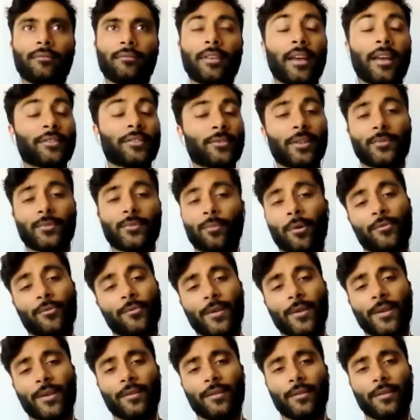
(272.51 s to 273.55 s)
yeah, so that's what
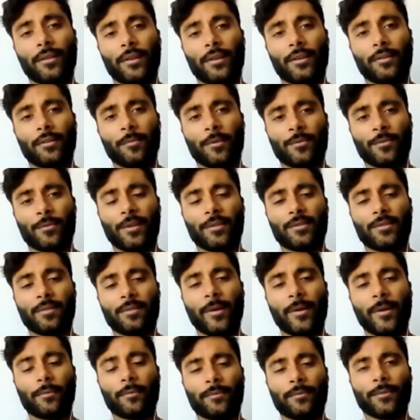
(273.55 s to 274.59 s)
Motherland is
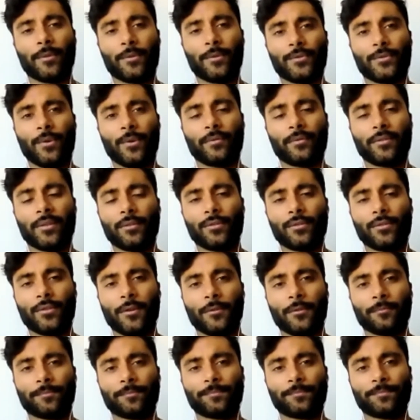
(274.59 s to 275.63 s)
about for those who haven't seen the show.